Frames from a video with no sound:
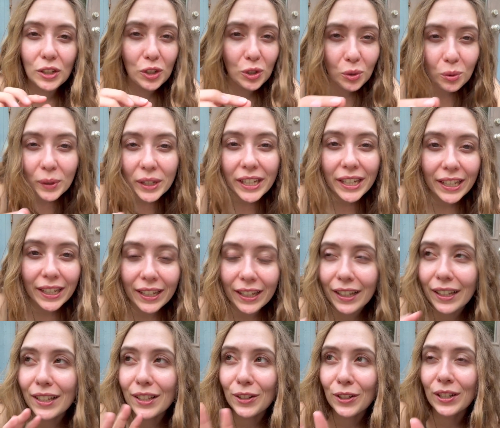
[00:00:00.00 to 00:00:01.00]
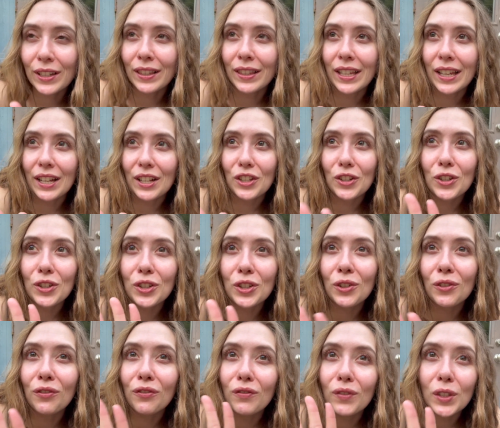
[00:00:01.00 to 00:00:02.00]
tweaking certain things you're
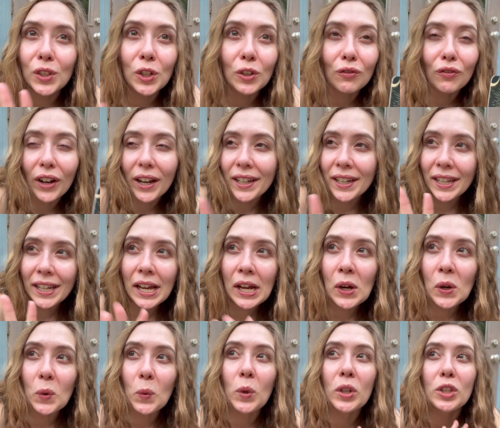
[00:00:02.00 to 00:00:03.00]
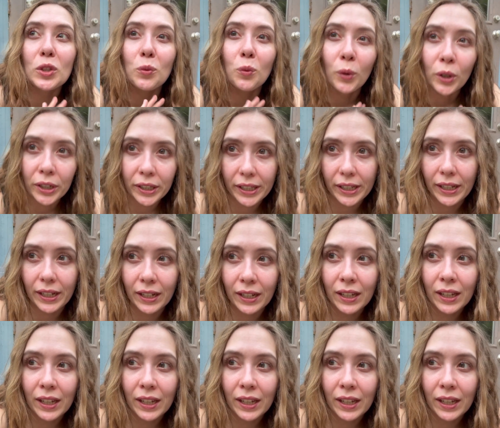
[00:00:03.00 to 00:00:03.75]
you're you're finding out what's working